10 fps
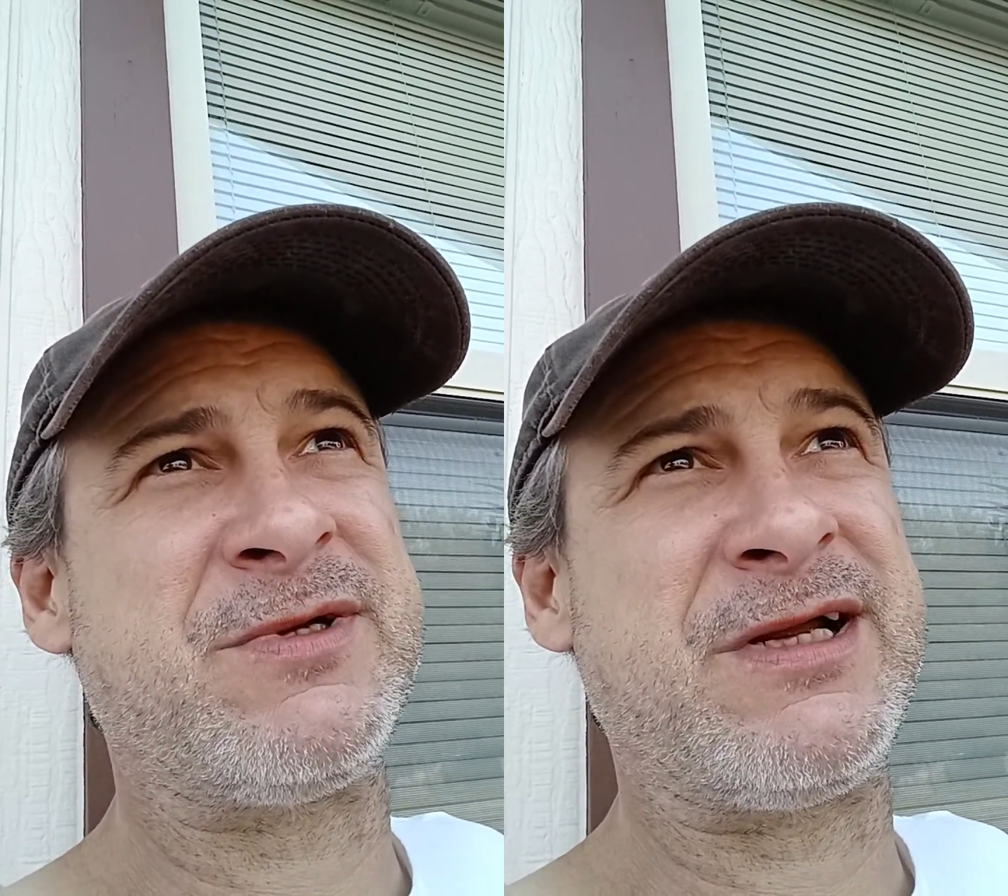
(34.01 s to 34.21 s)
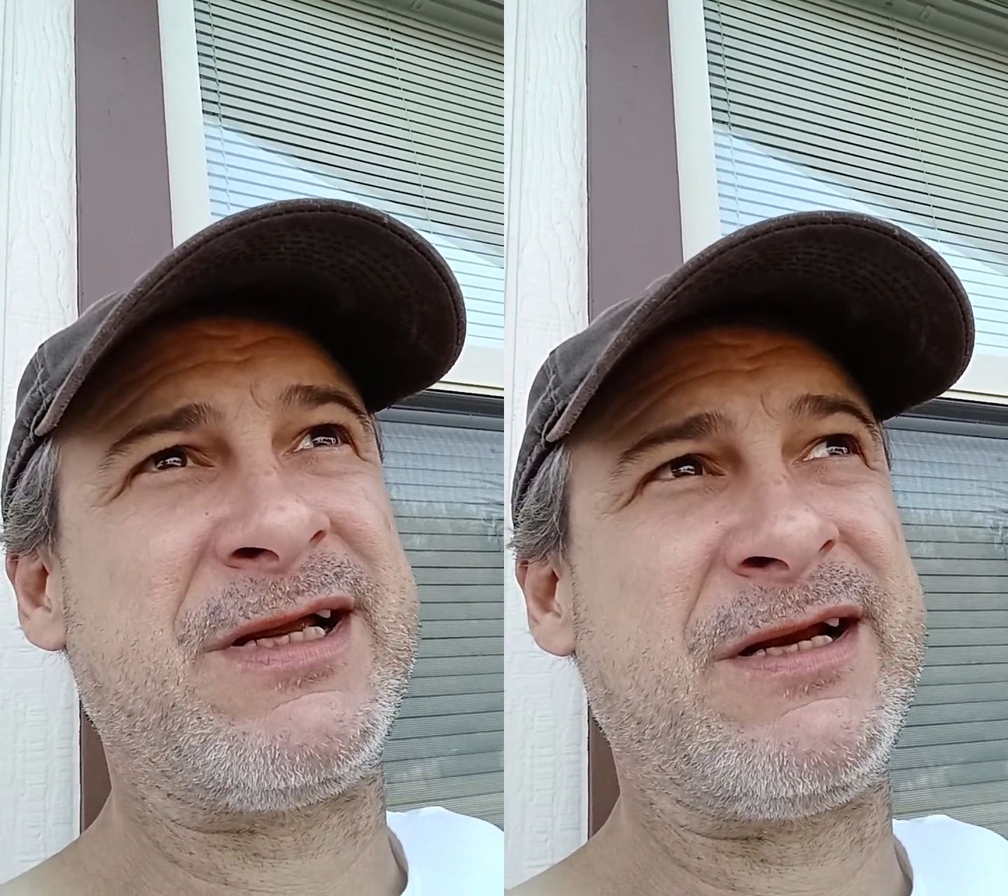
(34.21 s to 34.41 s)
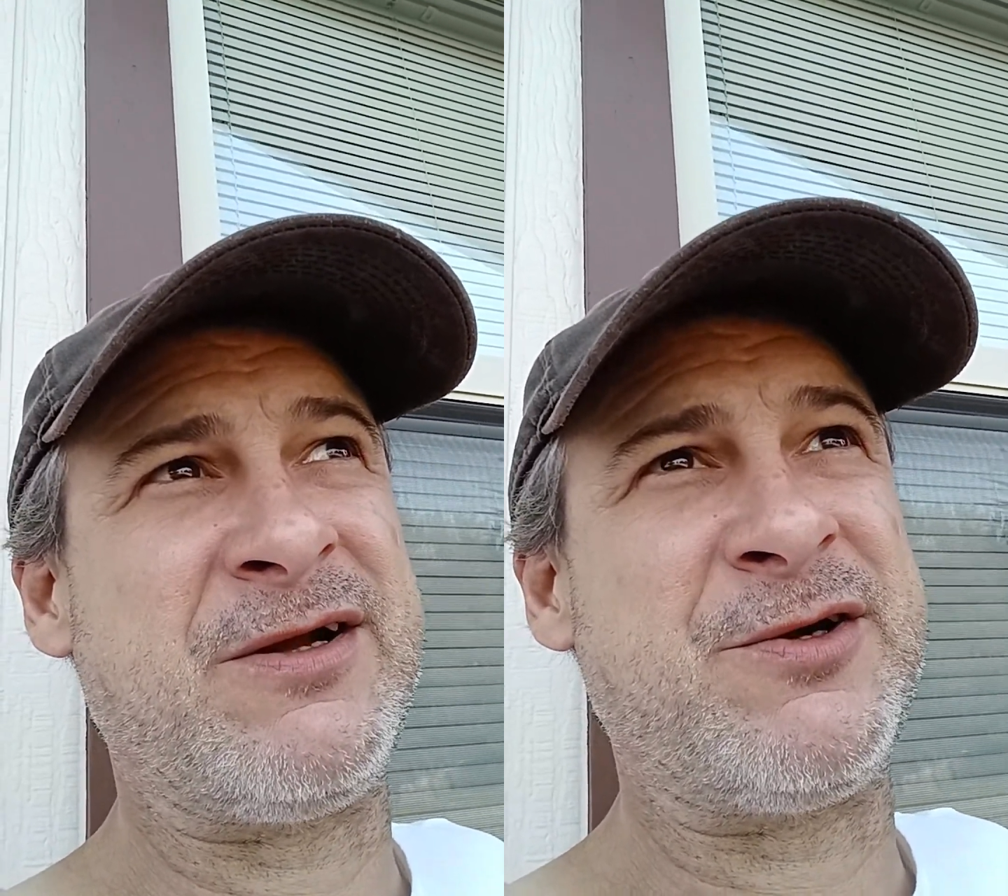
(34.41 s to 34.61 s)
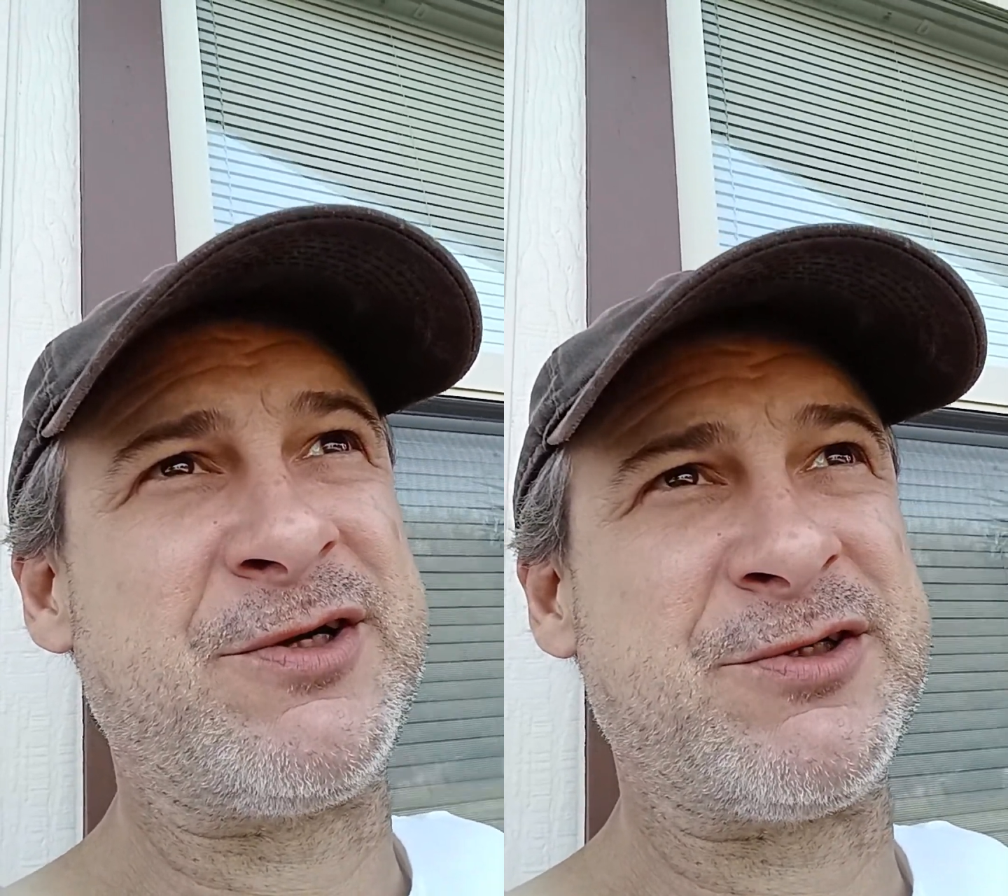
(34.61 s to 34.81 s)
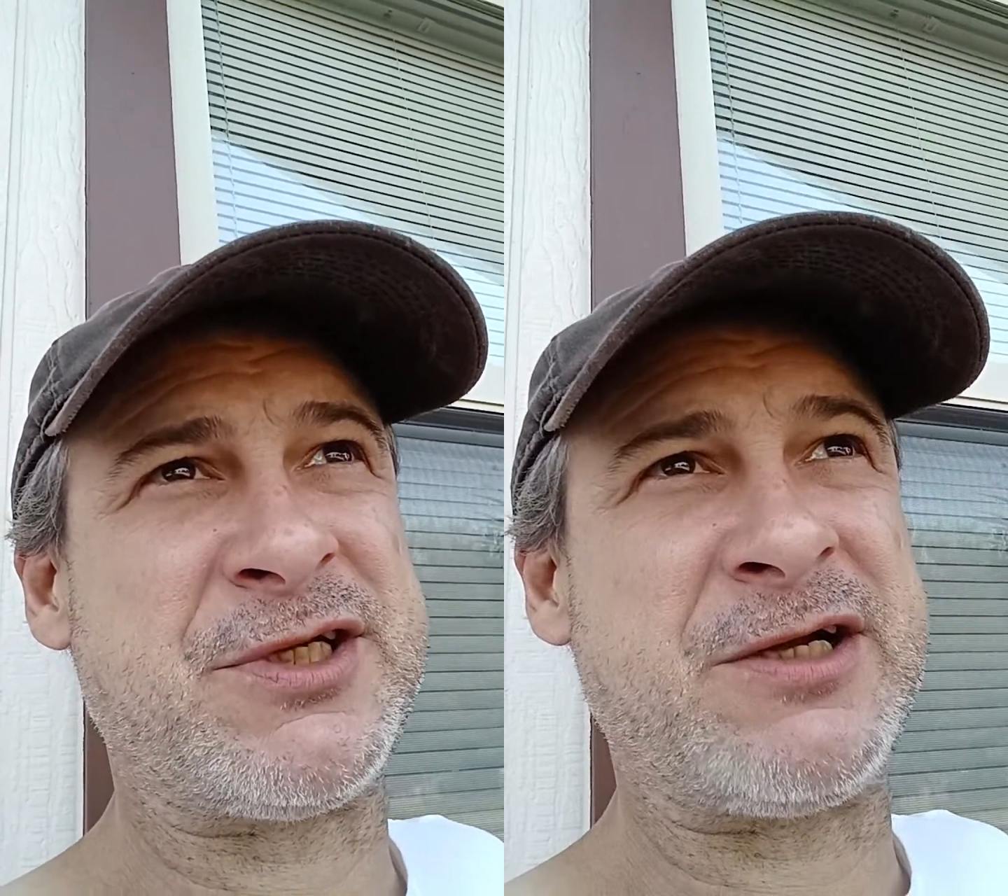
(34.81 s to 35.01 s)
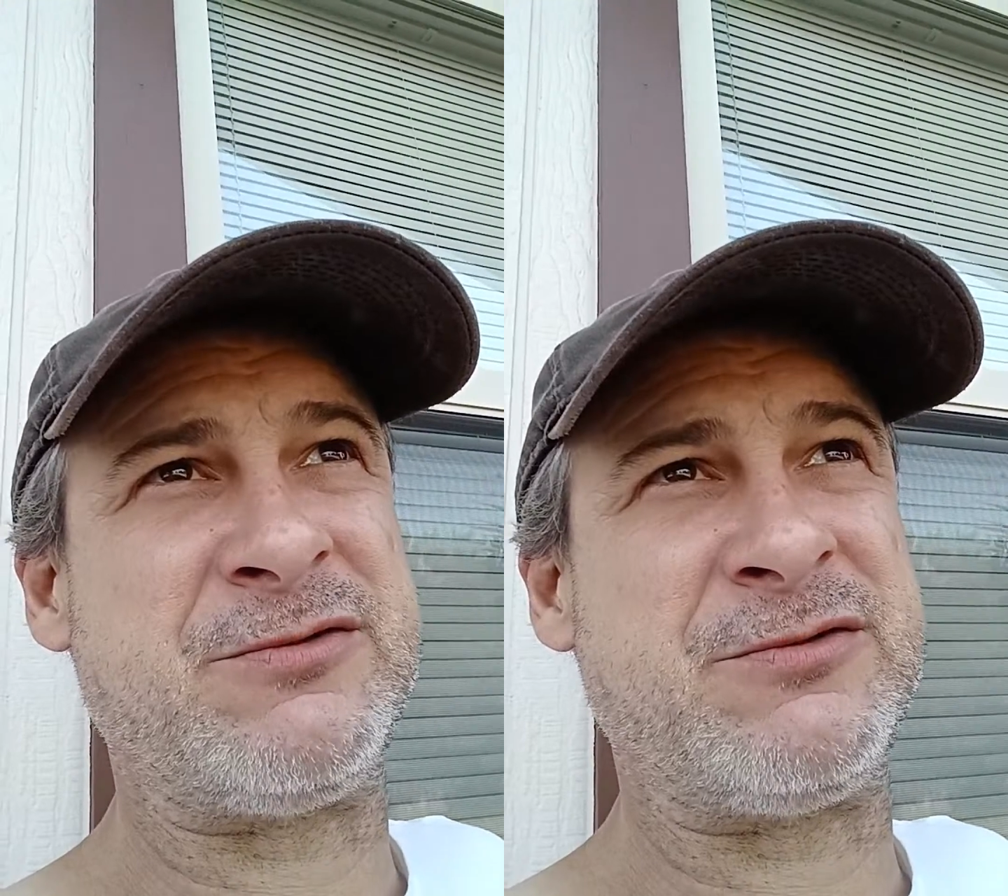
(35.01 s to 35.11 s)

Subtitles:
in a 100-year cycle.